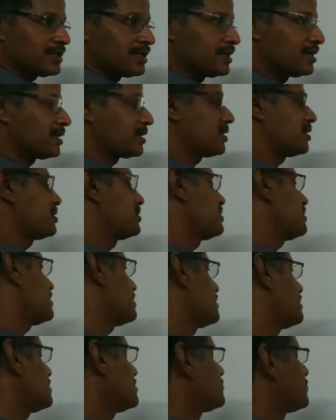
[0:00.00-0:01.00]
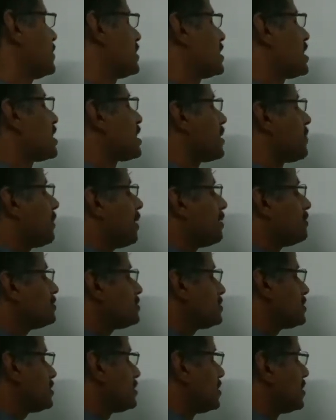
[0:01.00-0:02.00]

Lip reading: the narrator is speaking about